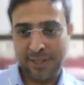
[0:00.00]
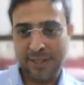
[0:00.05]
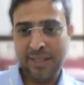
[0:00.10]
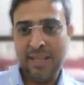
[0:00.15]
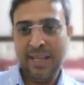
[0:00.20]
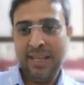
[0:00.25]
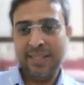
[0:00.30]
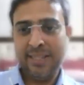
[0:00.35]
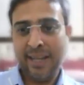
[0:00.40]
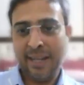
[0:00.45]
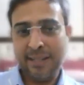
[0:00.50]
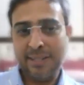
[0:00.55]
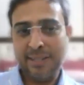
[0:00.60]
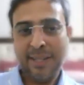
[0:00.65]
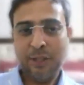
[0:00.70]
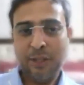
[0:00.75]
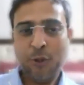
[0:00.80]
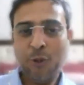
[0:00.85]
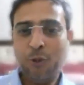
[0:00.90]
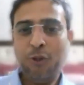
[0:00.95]
of course.
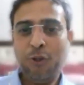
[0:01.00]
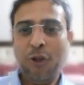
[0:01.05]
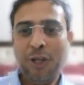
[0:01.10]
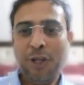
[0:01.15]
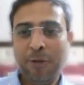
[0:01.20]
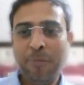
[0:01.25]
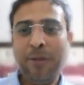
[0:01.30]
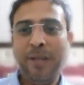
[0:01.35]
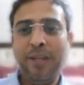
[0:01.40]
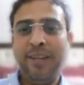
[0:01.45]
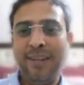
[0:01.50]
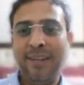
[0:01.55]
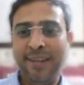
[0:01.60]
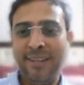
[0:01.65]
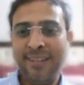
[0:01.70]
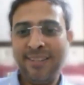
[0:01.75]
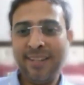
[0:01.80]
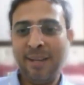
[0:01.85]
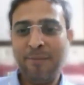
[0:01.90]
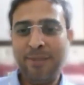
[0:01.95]
Success should
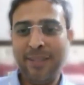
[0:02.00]
not